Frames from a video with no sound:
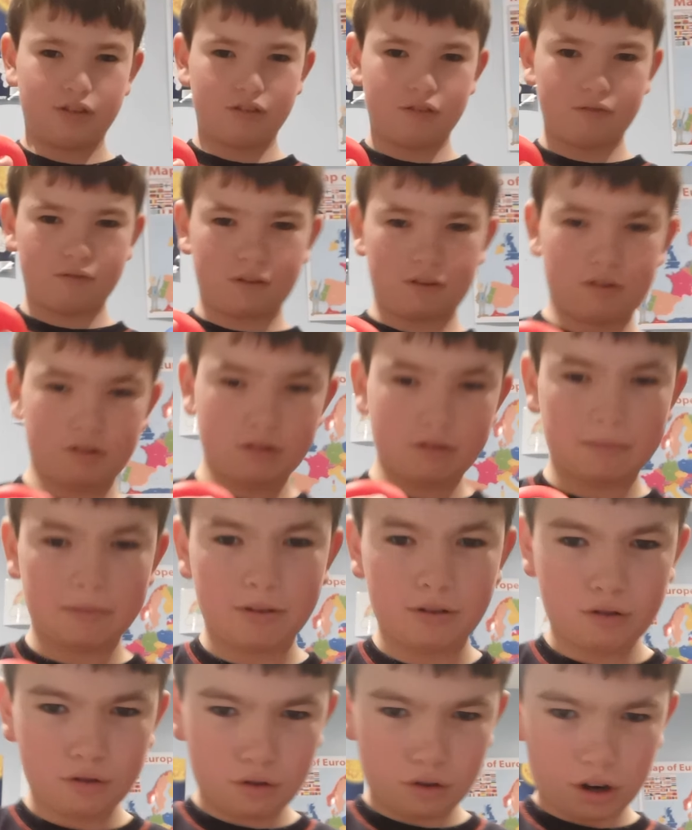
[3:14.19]
So those are
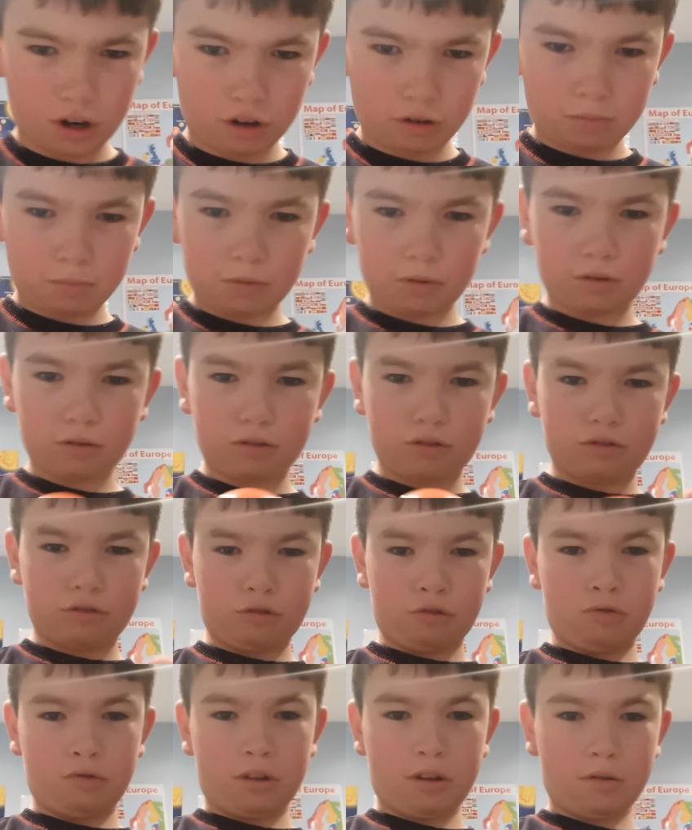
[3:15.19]
my stress balls,
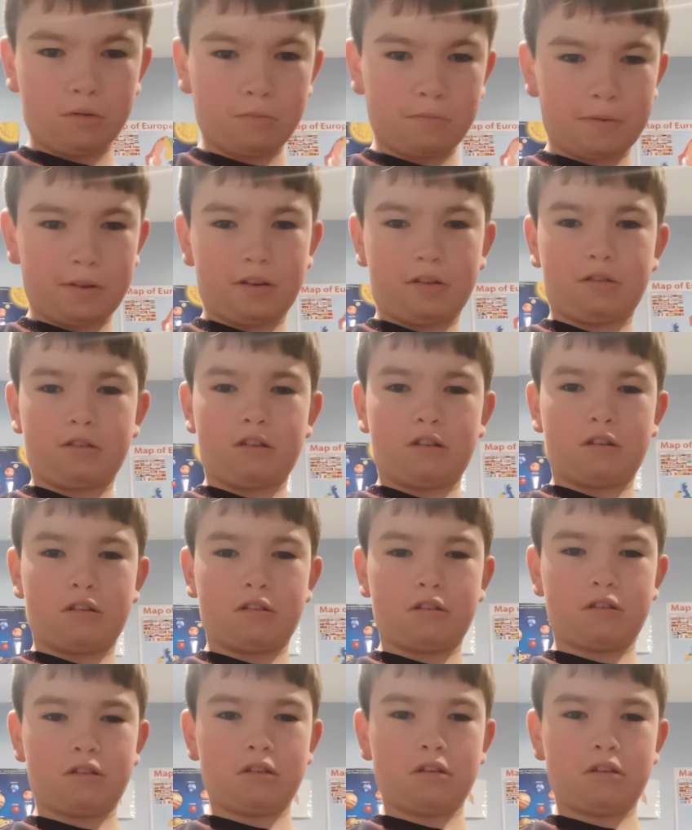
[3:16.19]
so they will be good